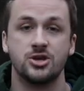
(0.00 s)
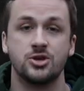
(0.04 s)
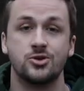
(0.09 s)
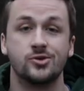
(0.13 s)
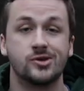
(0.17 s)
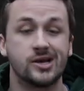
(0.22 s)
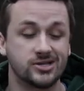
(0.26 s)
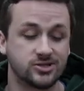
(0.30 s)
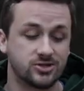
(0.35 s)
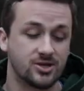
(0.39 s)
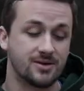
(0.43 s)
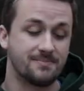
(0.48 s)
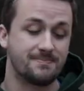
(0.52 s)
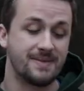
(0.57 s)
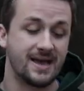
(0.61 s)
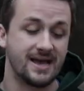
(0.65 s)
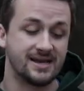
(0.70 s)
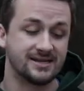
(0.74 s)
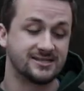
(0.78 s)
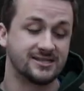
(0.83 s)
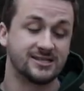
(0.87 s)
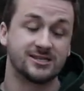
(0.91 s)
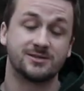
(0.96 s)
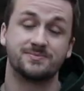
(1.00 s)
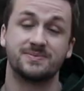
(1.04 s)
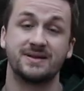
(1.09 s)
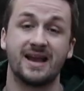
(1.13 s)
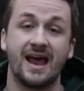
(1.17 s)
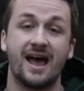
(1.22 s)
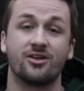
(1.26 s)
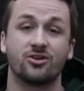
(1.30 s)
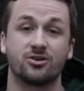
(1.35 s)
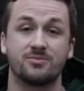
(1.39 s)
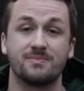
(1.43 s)
You guys are the best. This has been
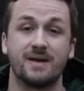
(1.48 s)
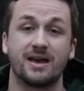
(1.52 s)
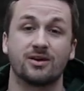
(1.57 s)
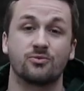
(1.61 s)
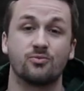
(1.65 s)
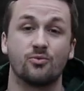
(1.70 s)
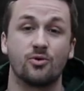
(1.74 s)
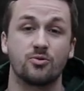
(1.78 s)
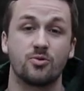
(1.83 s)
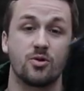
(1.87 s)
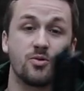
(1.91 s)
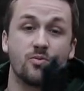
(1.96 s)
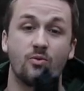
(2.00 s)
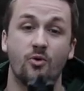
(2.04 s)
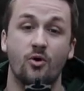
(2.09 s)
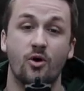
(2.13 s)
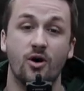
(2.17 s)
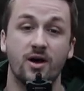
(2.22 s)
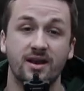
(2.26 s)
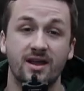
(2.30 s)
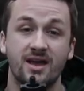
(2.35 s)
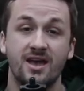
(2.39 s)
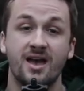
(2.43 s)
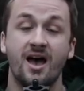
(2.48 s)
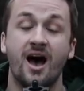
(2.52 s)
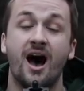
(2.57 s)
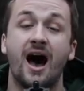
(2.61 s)
Alec Mac 111.